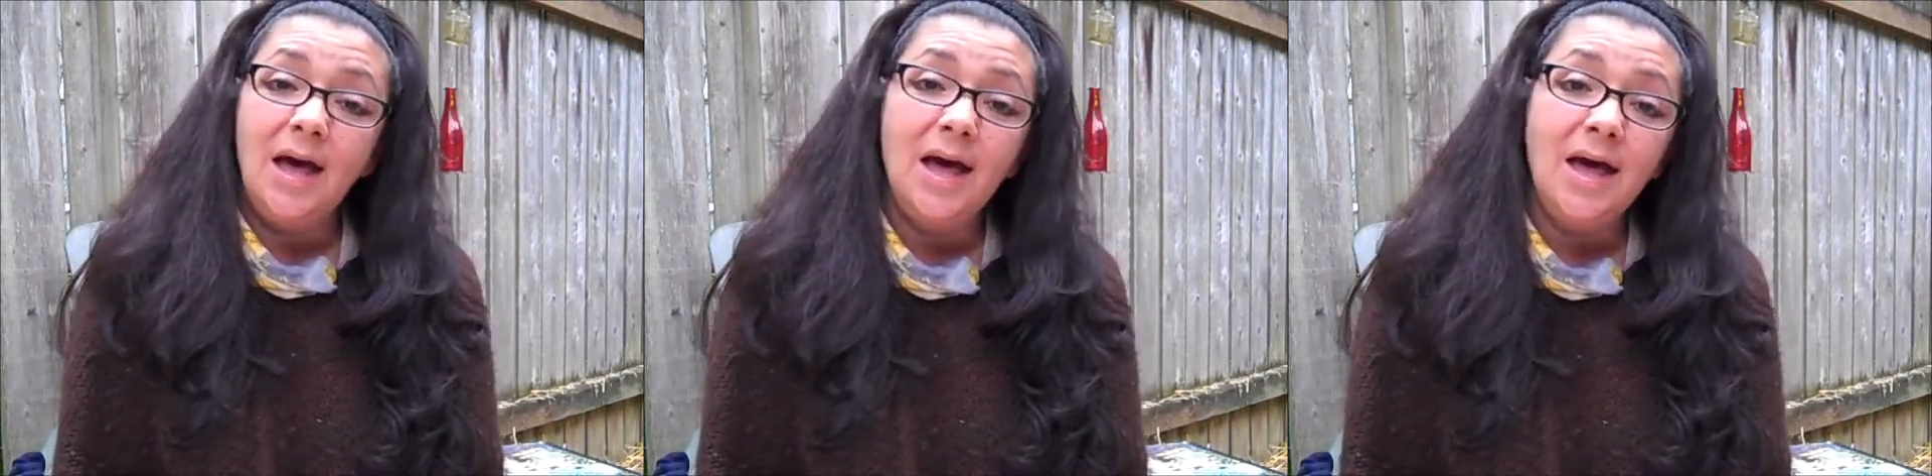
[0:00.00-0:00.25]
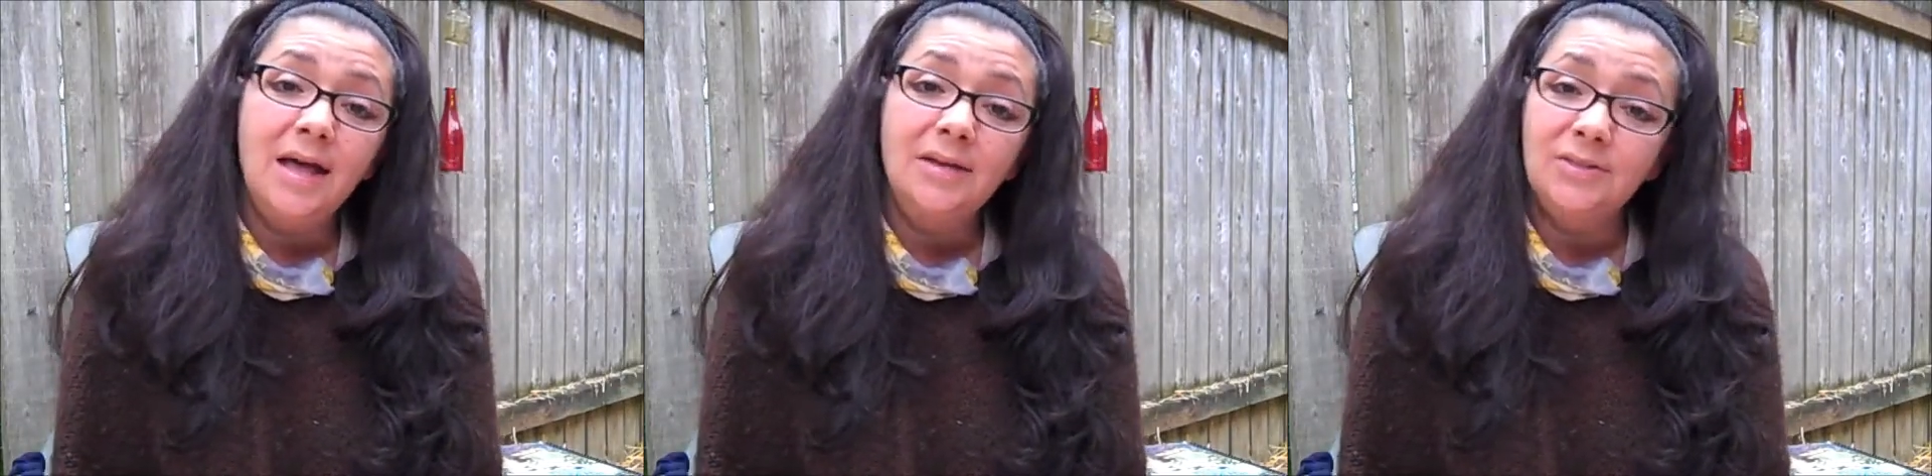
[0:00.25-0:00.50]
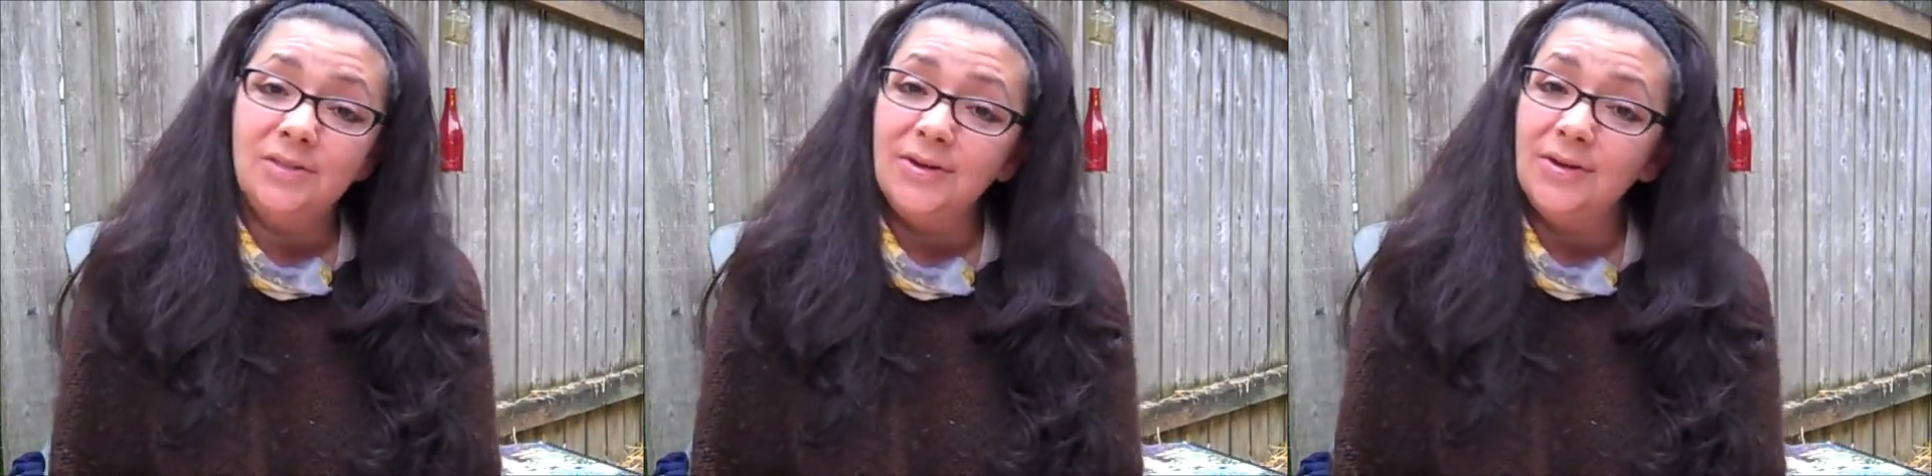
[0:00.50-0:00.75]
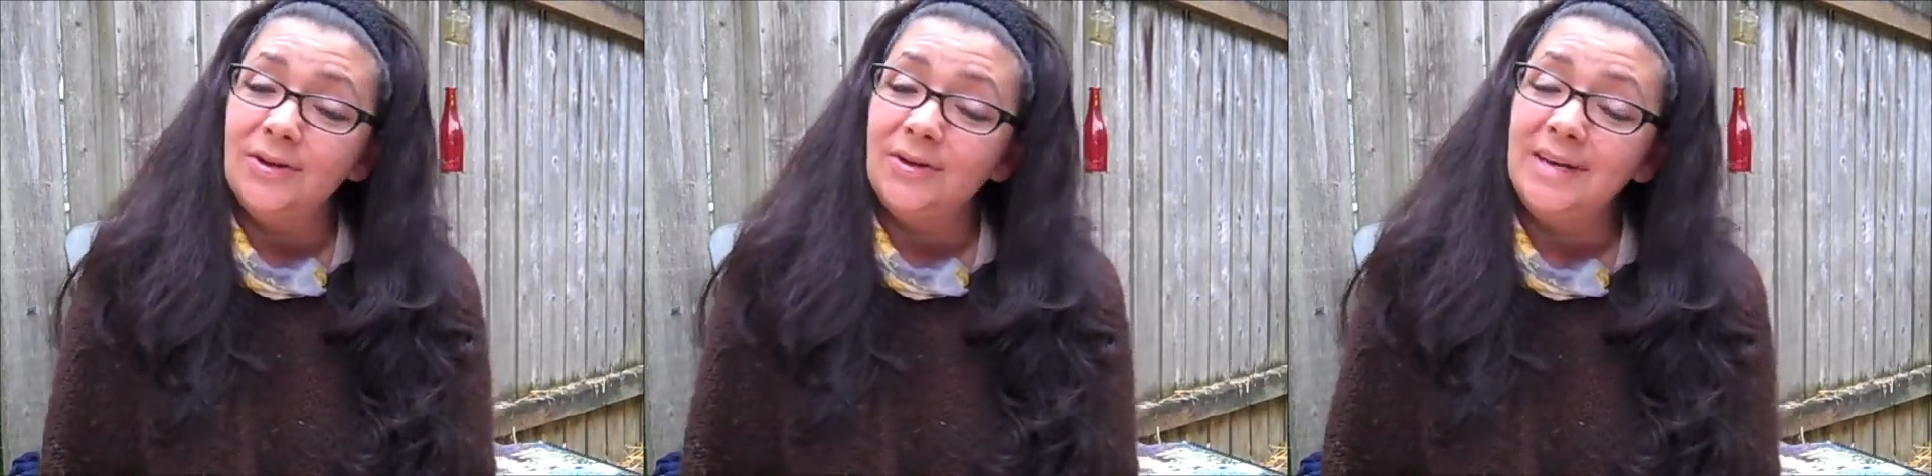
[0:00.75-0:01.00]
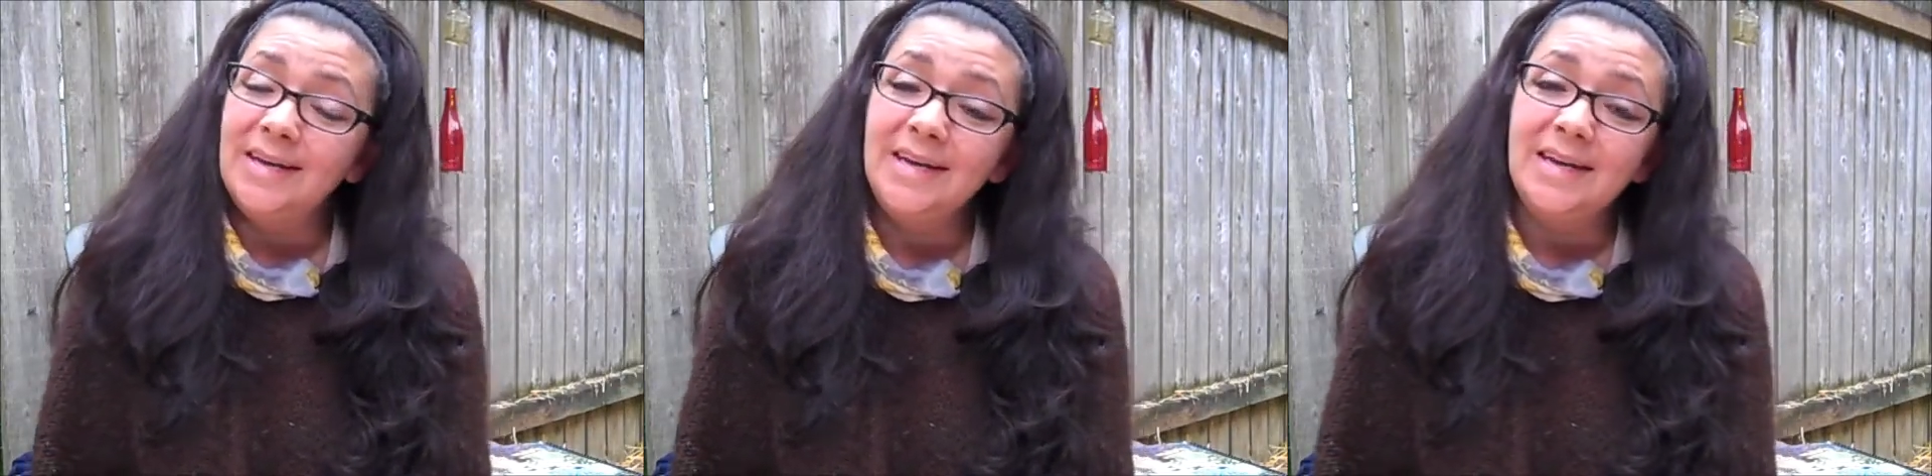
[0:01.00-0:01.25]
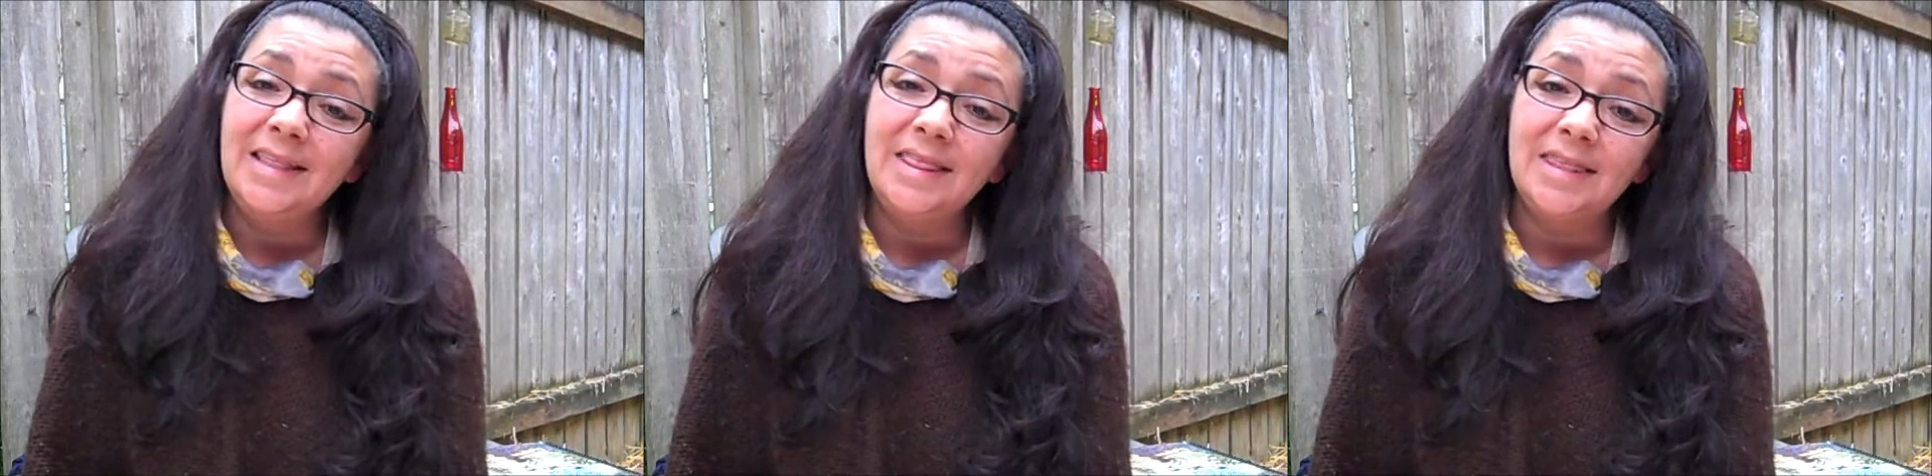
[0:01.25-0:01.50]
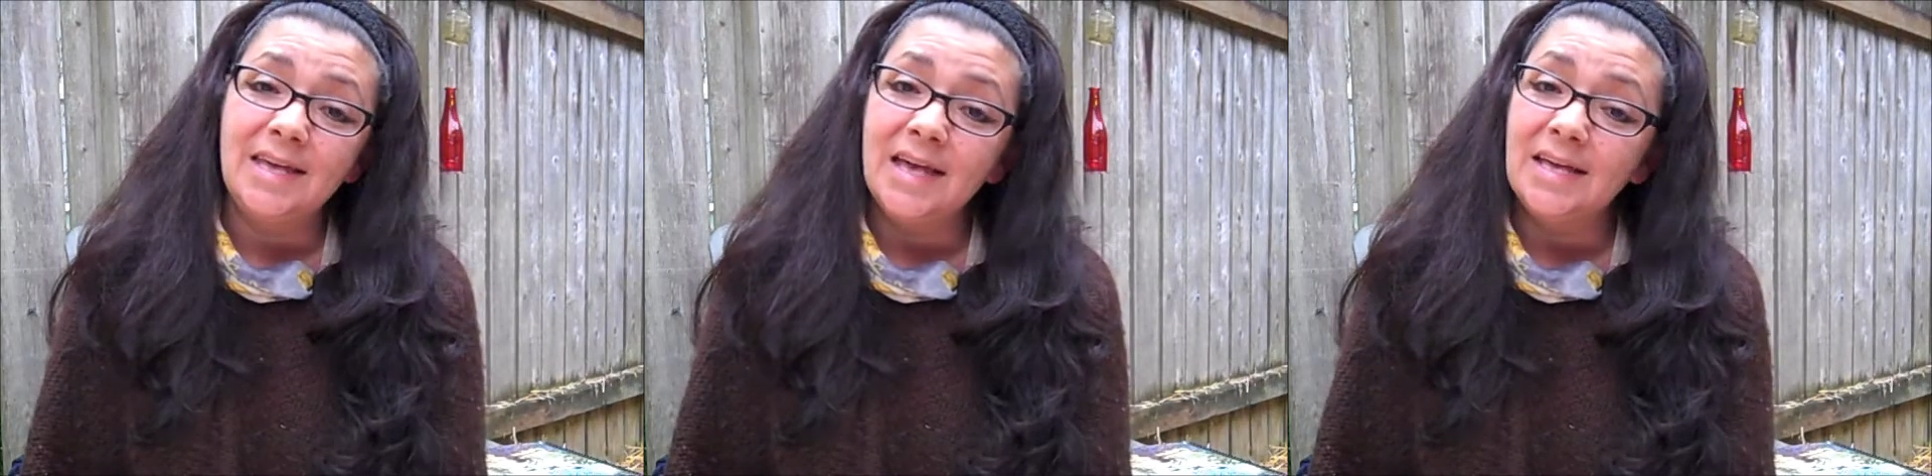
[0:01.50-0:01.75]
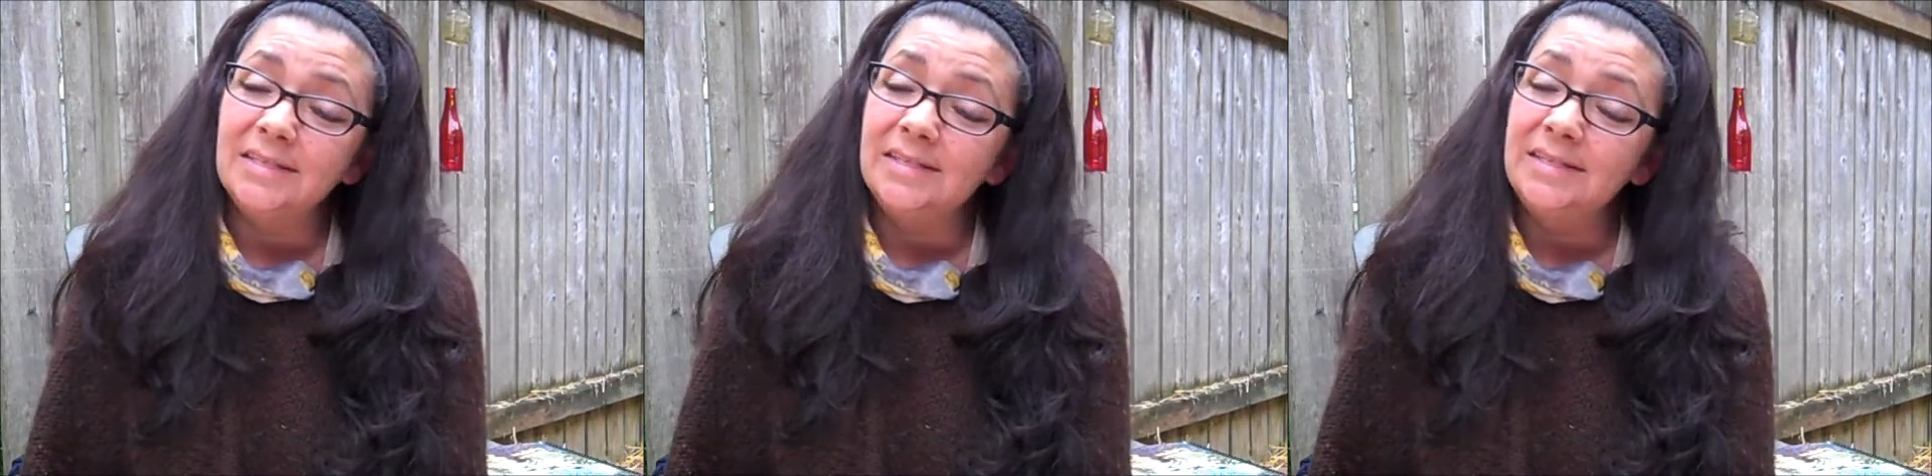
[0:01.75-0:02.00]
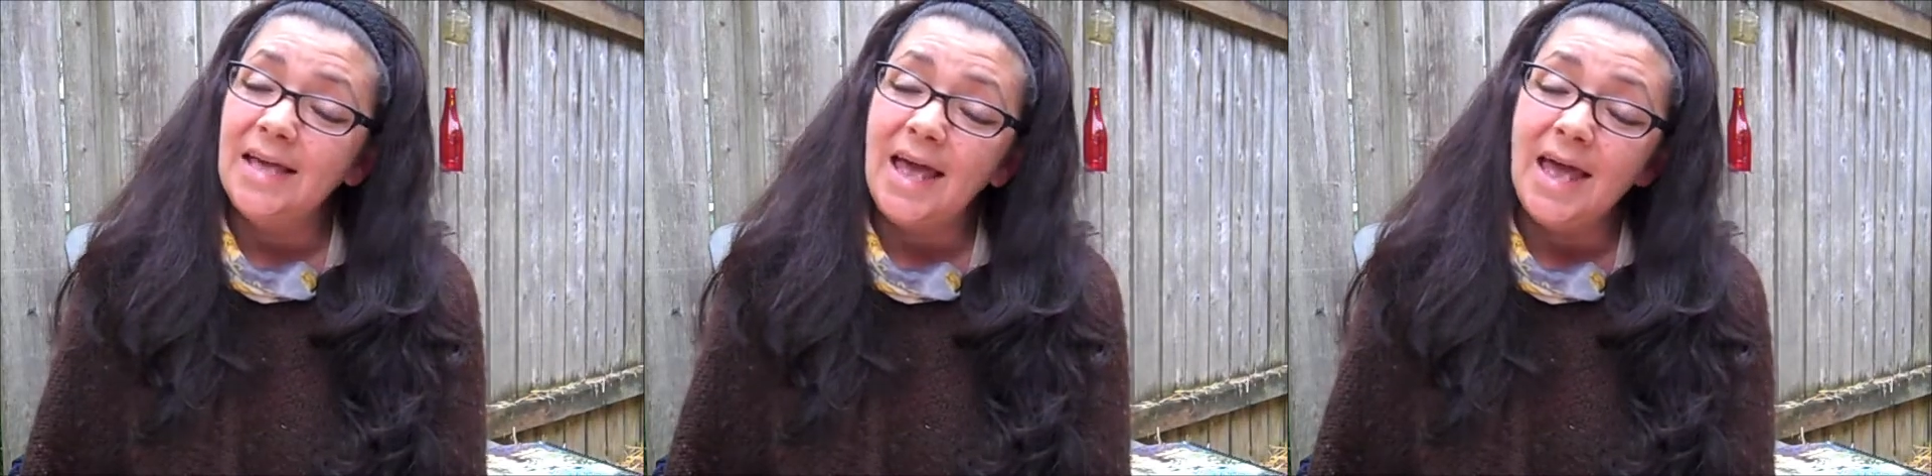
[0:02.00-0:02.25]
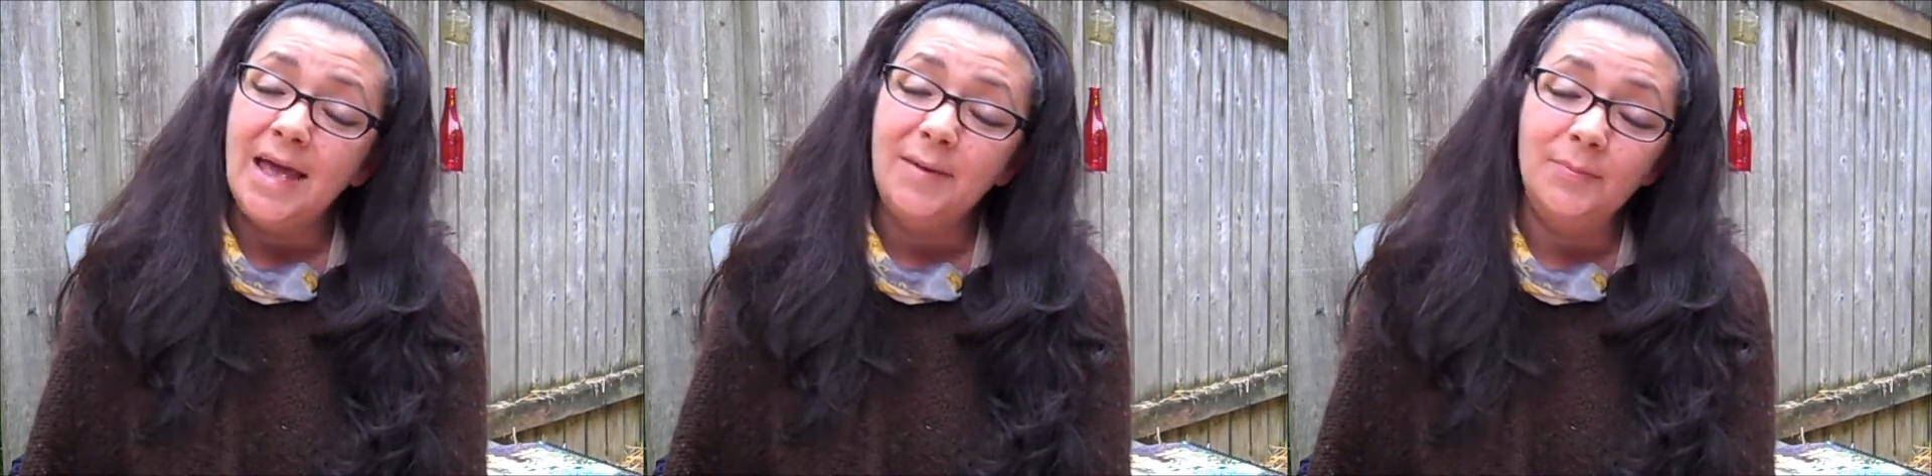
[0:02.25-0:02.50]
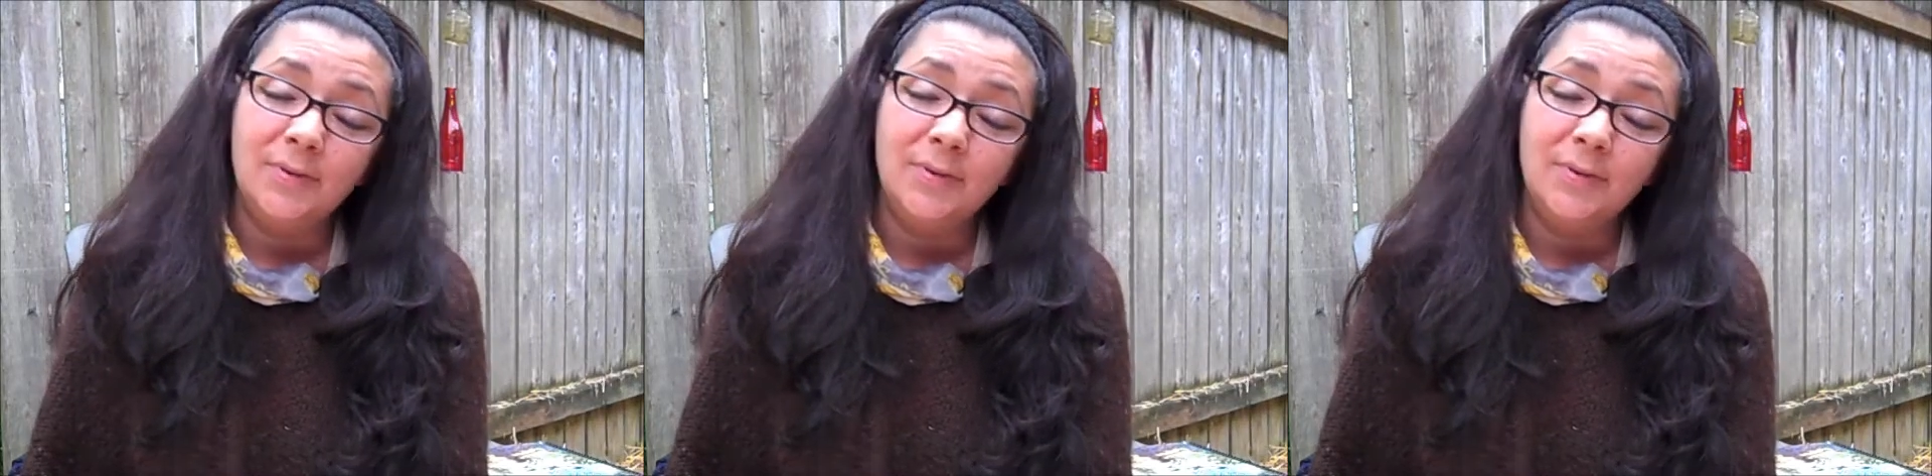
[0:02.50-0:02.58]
underneath the same